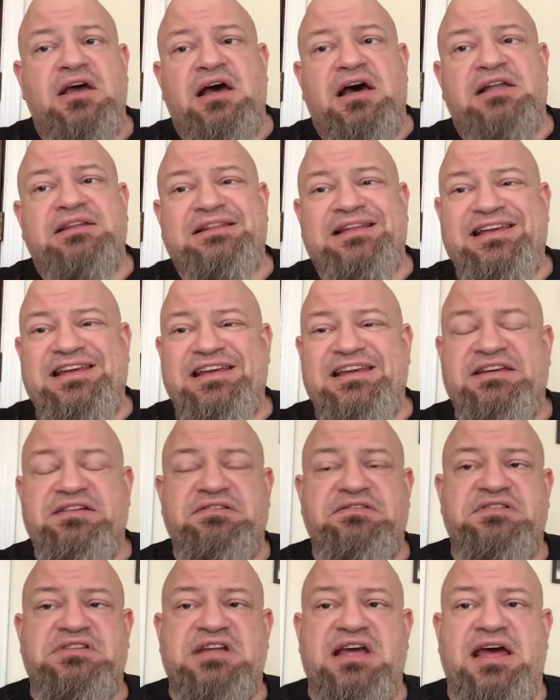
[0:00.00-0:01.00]

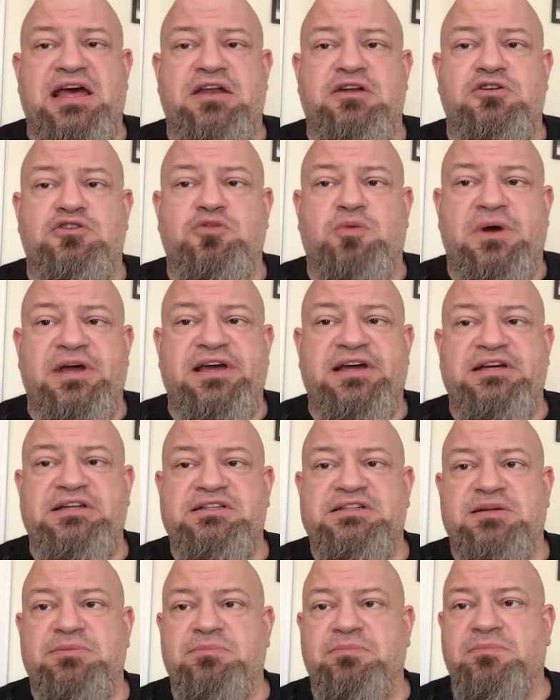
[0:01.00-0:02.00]
leaves and
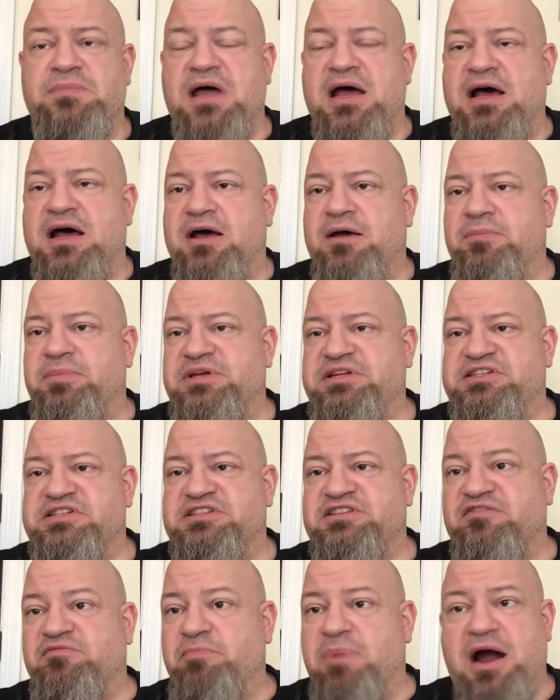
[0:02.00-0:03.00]
twigs and
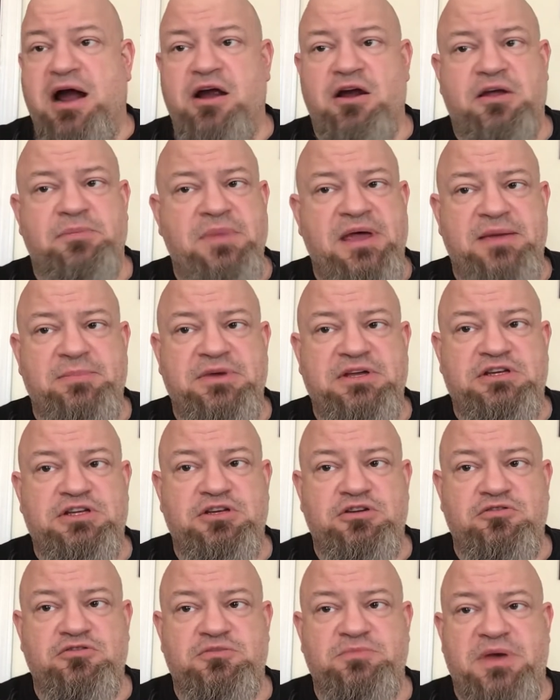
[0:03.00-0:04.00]
pieces of bark maybe to
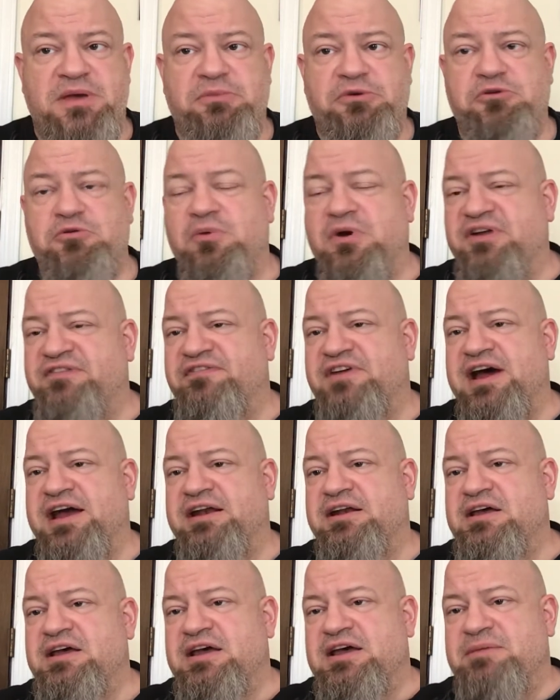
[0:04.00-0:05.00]
use. Maybe you want to
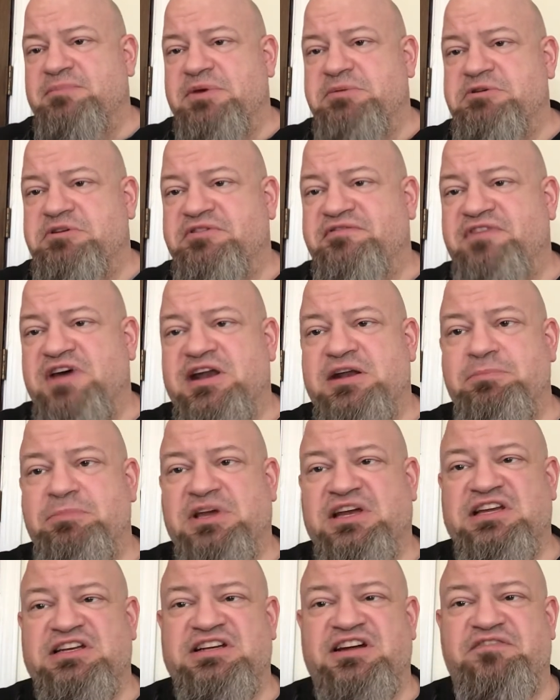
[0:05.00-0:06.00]
find, maybe you can find a
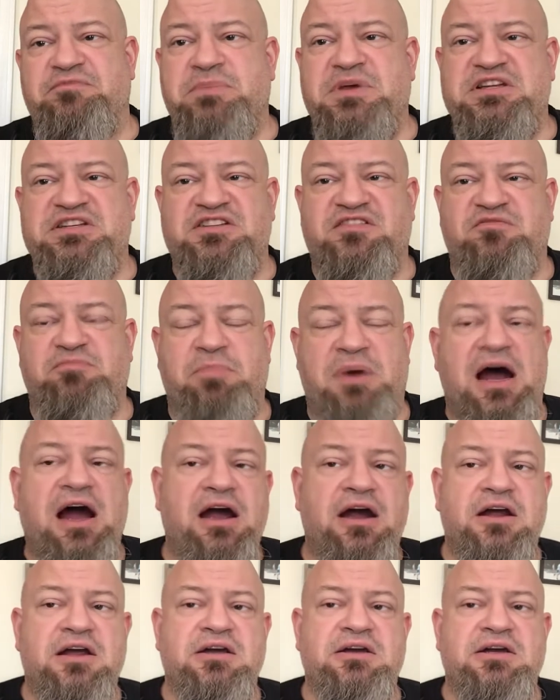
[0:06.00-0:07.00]
big enough piece of
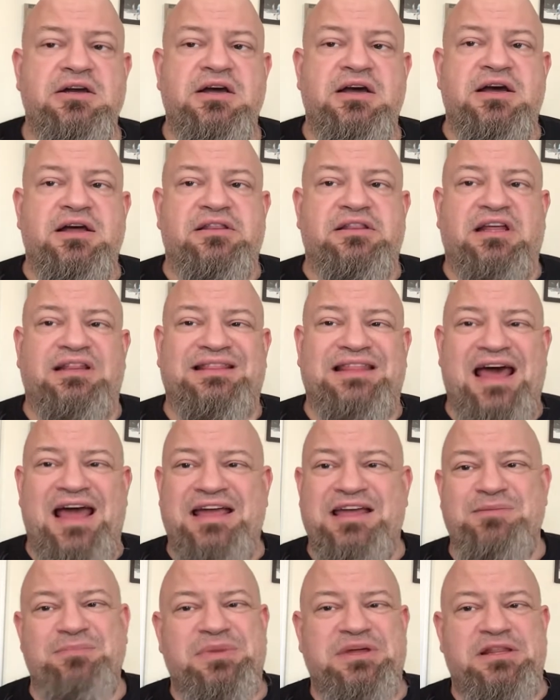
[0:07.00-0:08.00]
bark that
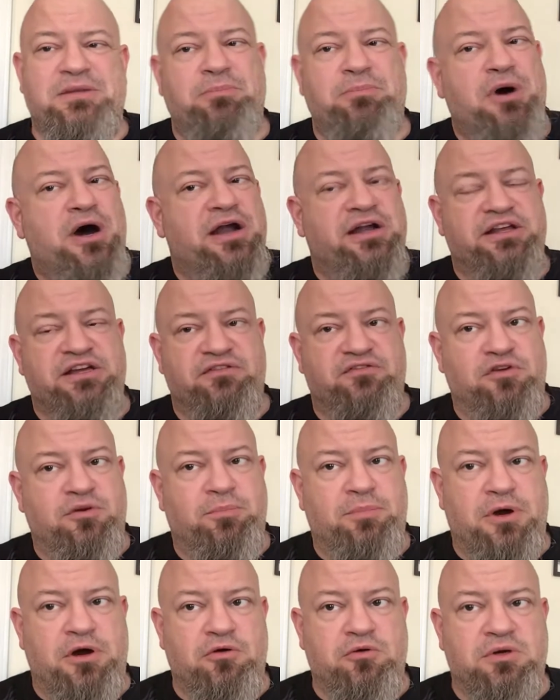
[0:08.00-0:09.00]
can be the body of your
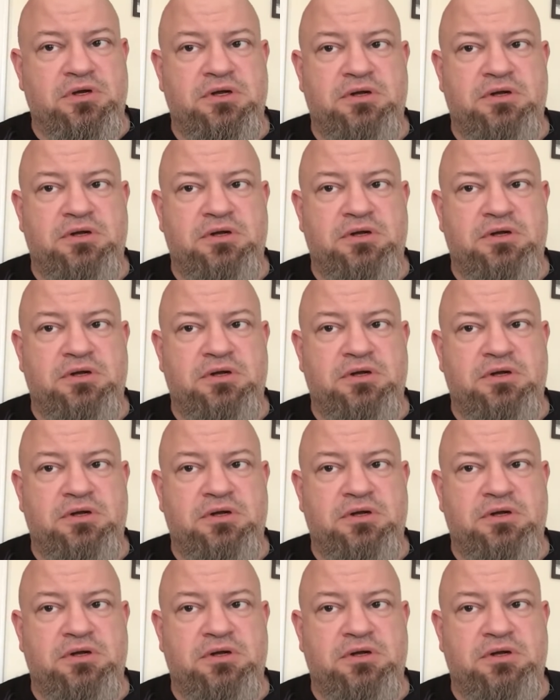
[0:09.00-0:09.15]
boat.